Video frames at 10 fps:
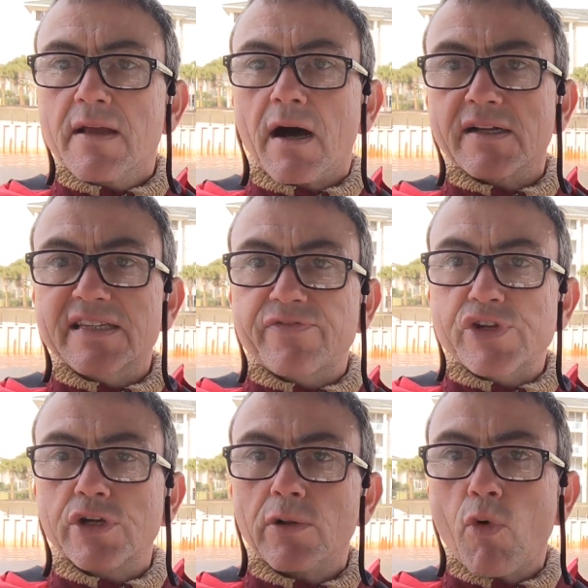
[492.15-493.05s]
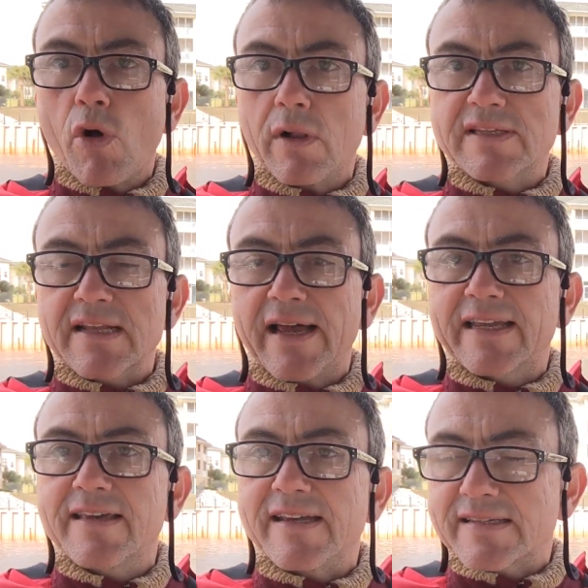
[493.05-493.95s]
artificial walls
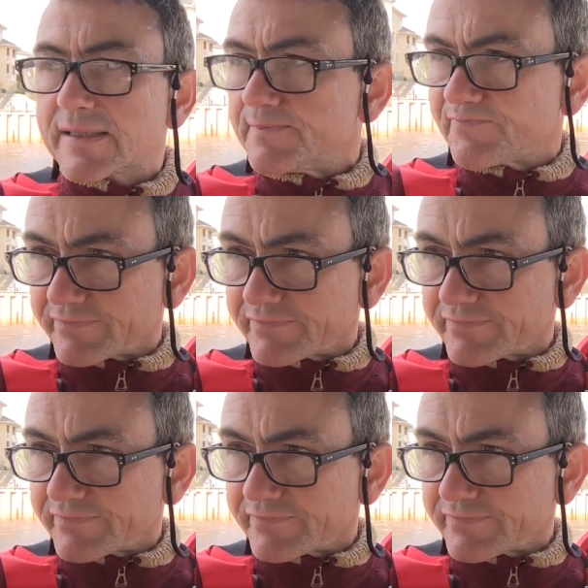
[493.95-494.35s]
like this.